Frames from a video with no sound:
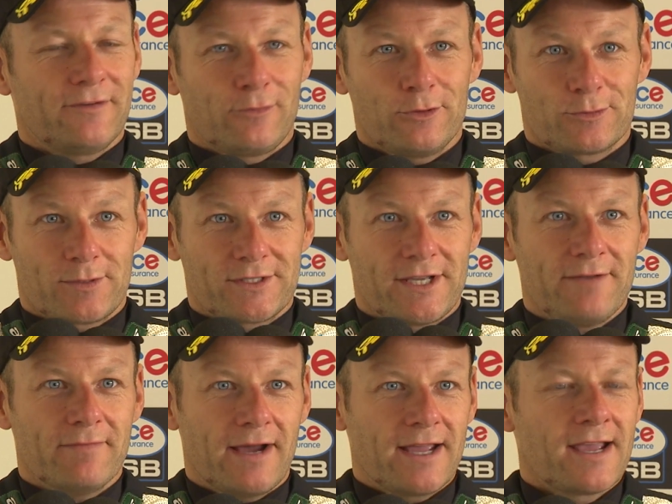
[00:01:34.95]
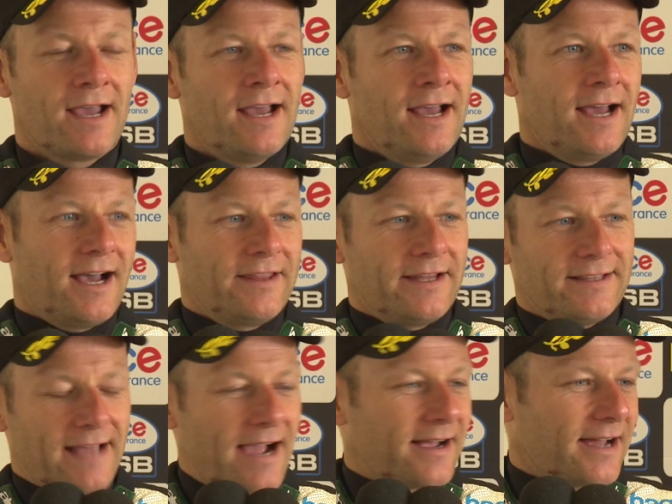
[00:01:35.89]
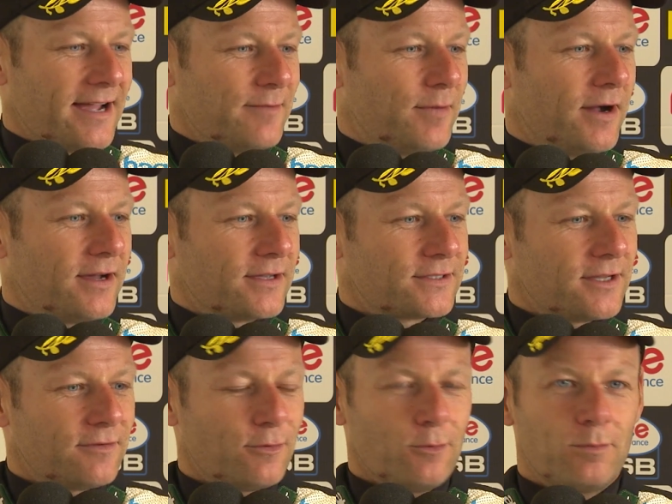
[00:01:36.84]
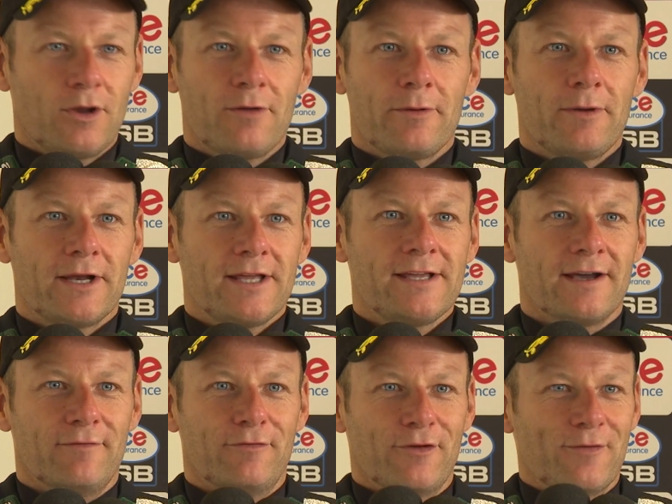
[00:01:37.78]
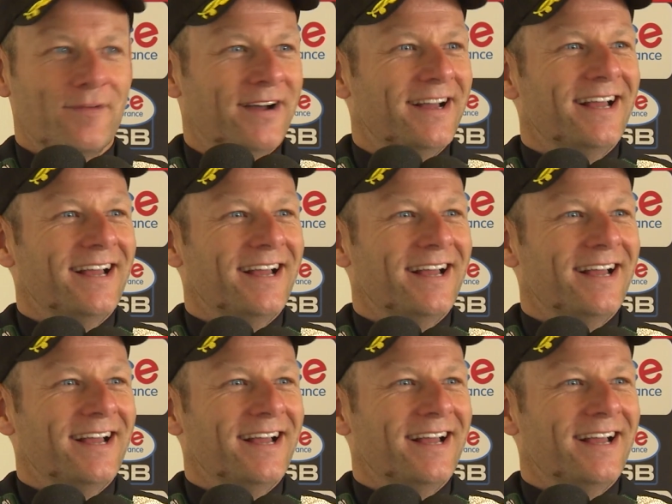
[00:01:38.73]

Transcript: I thought it was my teammate, and then Dan came past, and I thought, blimey, where'd he come from?